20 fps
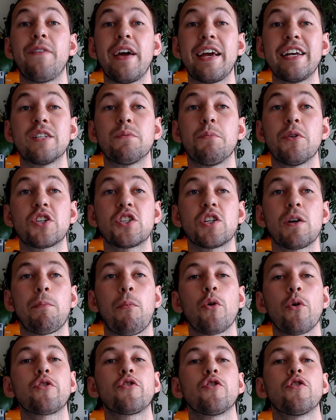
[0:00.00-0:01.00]
Facebook
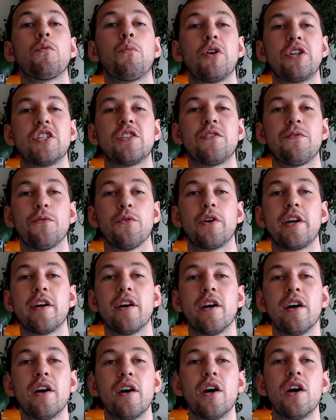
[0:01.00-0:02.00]
support group, which is free.
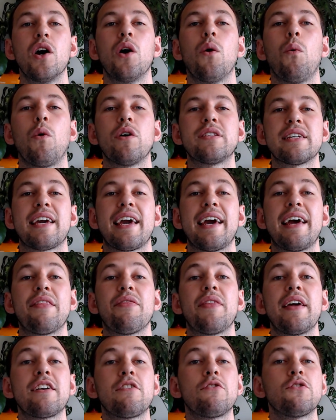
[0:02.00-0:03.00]
Once again,
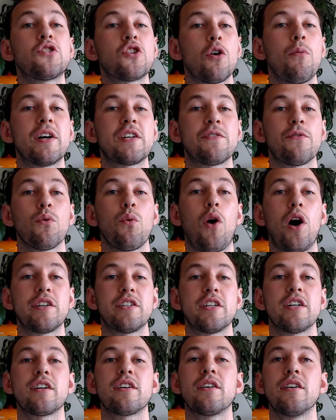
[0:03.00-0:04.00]
thank you so much for
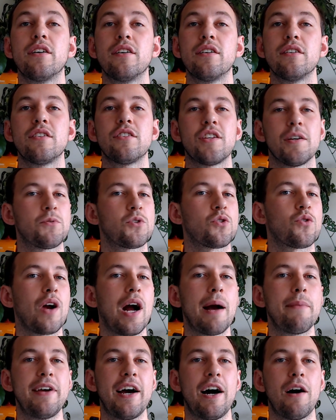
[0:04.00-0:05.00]
watching.
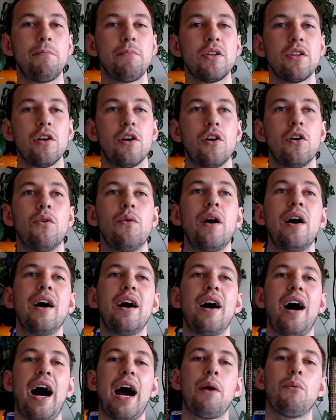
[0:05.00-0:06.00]
Subscribe down below.
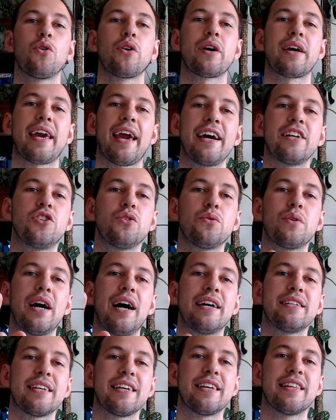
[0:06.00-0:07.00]
I will catch you
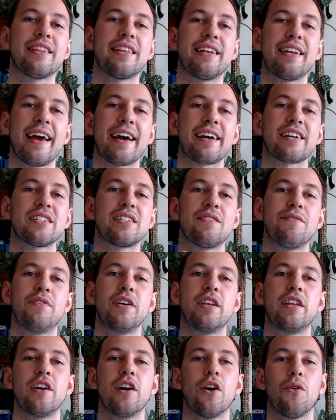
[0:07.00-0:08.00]
guys in the next
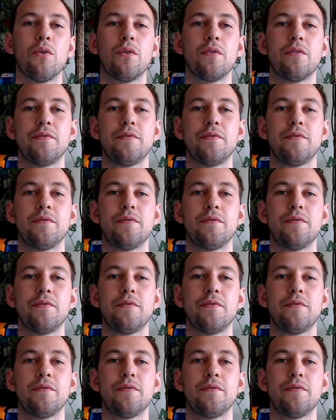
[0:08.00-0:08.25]
video.